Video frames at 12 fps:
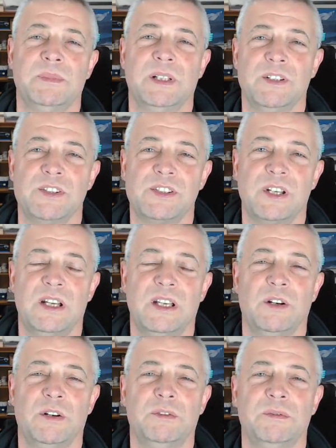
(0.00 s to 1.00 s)
There's
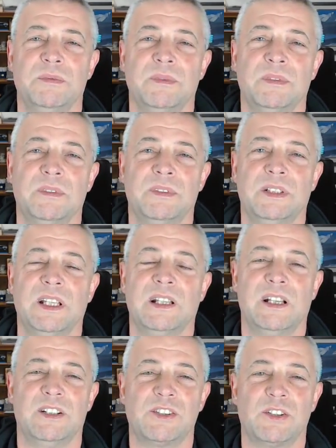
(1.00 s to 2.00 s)
you know,
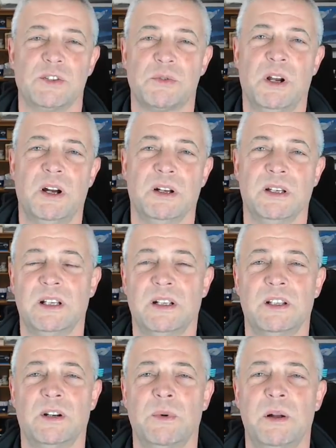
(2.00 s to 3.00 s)
little else goes wrong, and
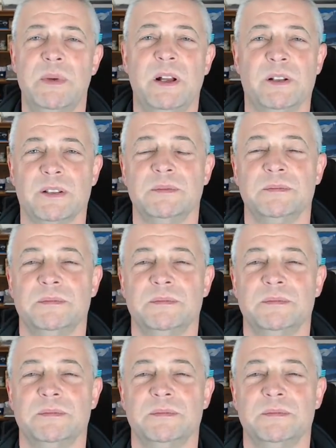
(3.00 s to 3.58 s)
they're well built.